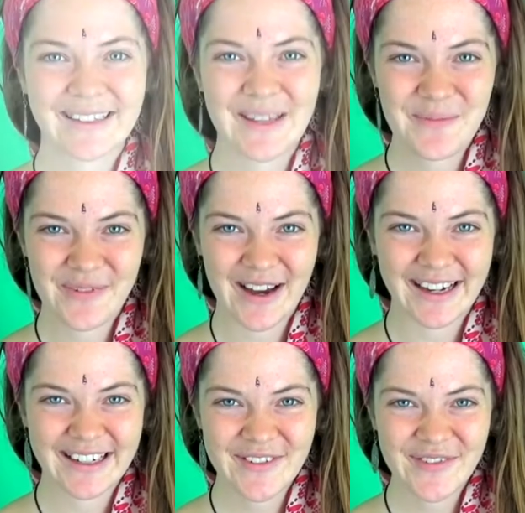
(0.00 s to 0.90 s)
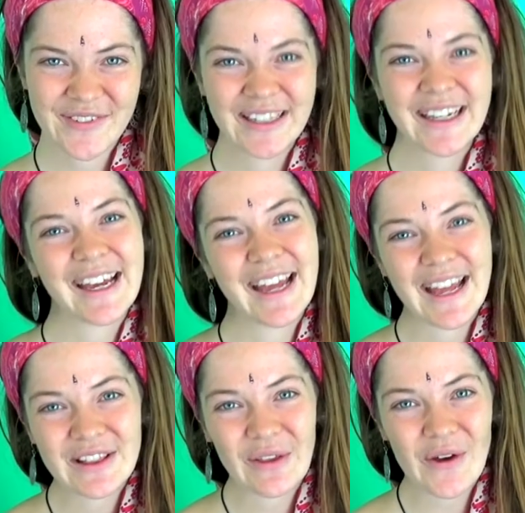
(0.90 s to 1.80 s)
Tip 5,
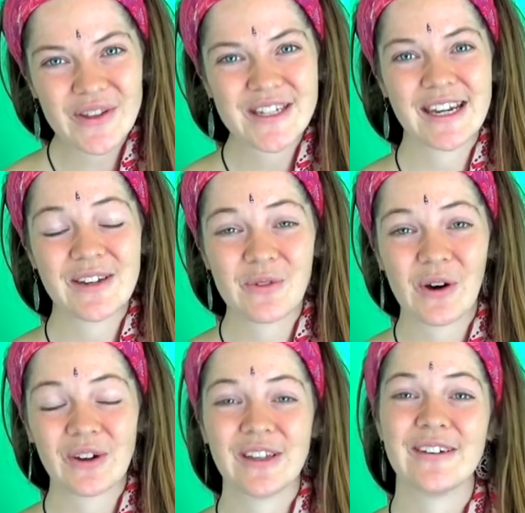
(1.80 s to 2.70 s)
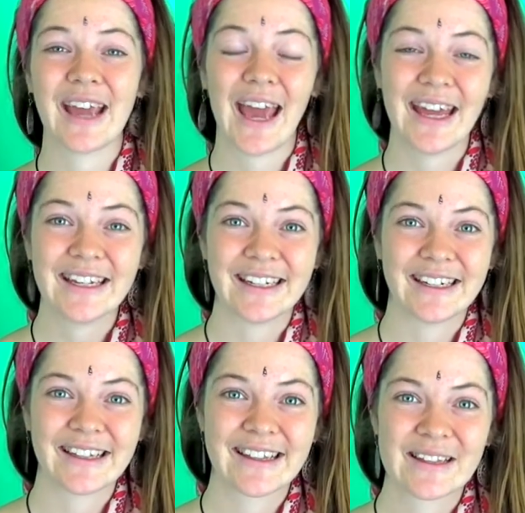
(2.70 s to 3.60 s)
indulge in what you can
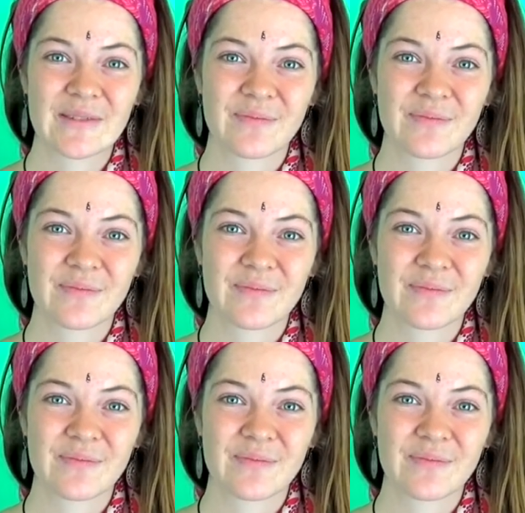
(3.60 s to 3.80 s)
eat.